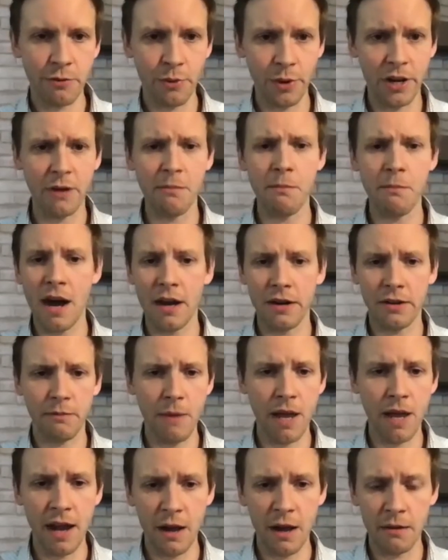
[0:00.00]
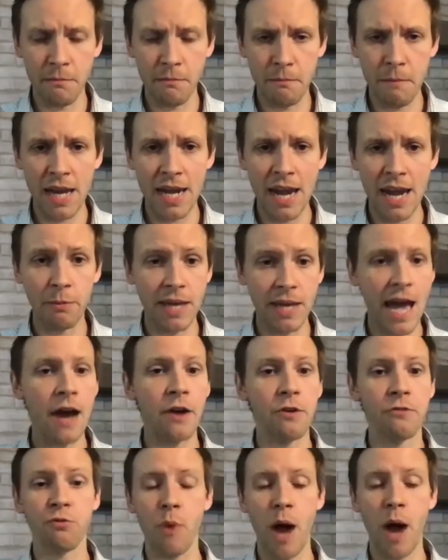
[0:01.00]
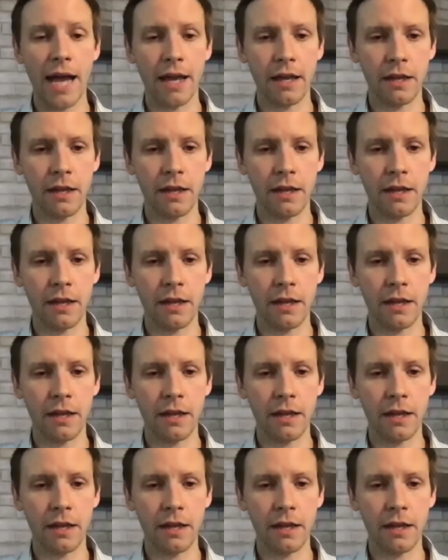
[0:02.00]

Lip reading: where your model may now be out of whack.